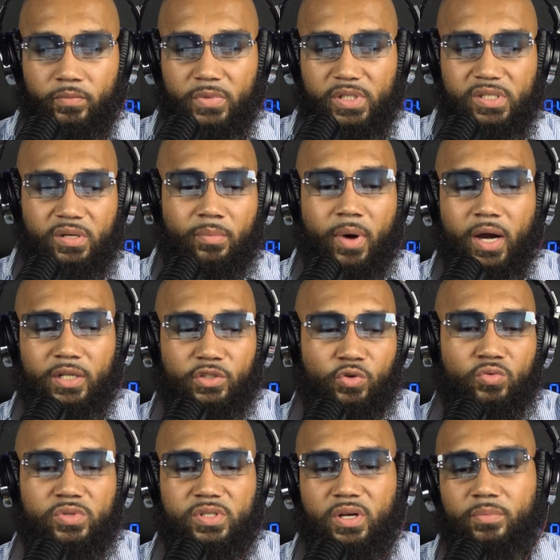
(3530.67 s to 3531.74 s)
Somebody
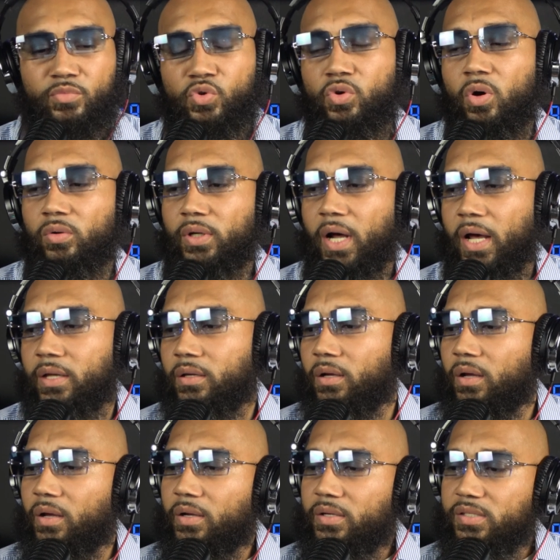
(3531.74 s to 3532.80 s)
do something you don't like.
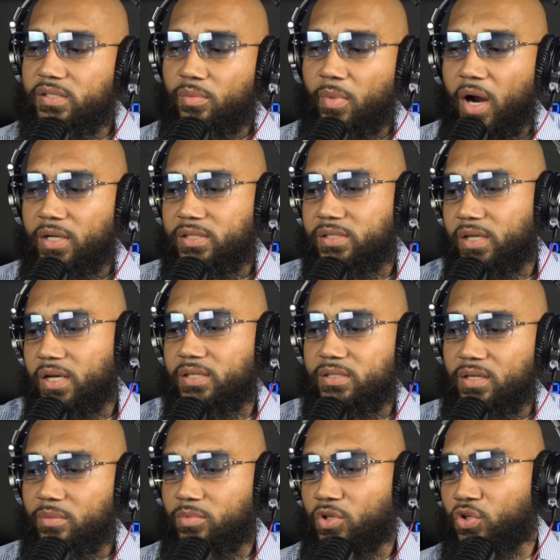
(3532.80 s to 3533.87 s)
Somebody say
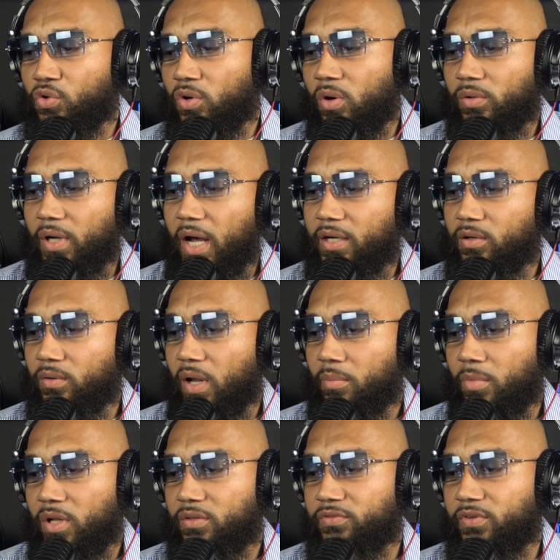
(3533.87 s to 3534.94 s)
something you don't like on their
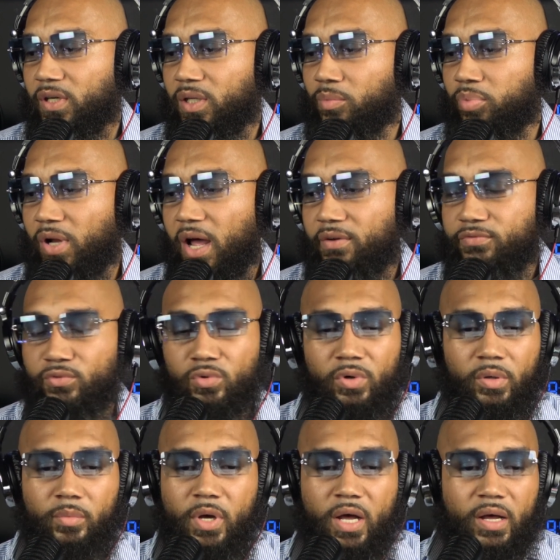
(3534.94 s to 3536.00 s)
motherfucking
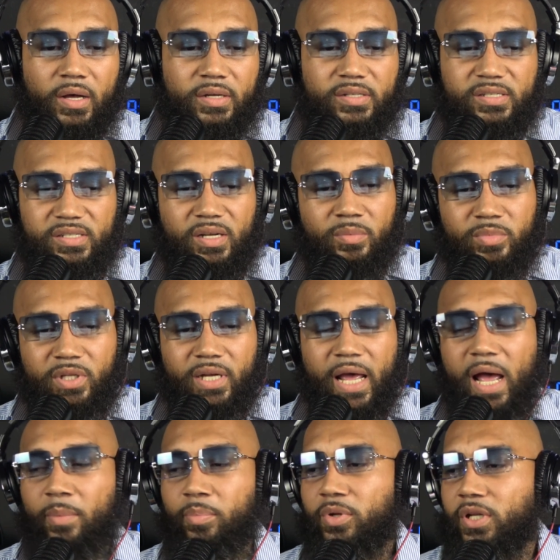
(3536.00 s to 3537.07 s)
platform. Something
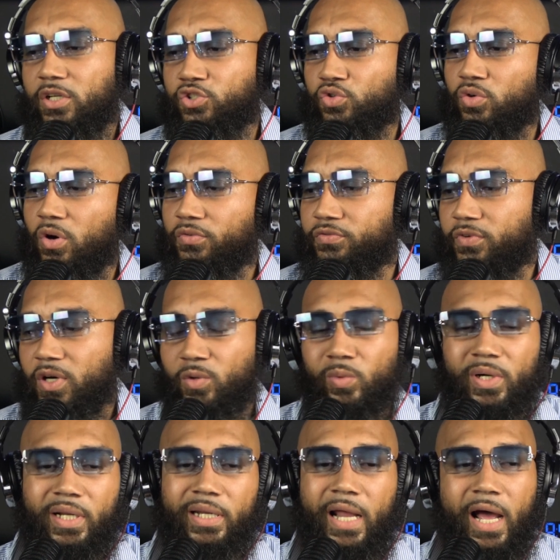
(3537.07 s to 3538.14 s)
happened that you don't fuck
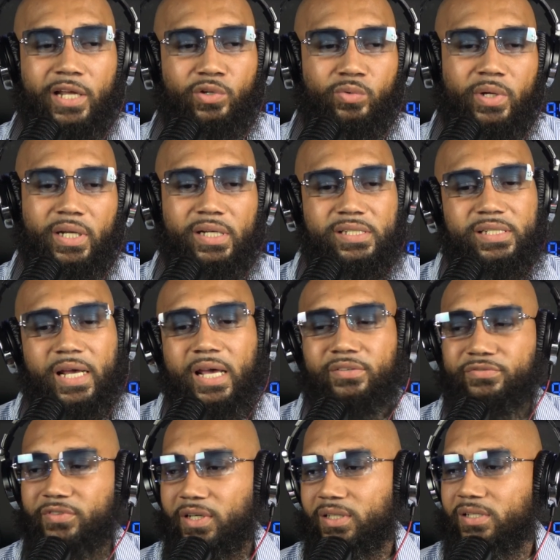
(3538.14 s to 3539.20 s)
with, and now you niggas can't
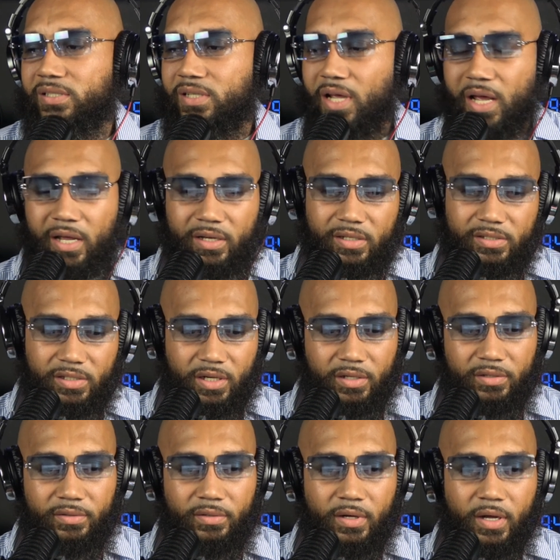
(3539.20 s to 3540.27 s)
fucking stand each other.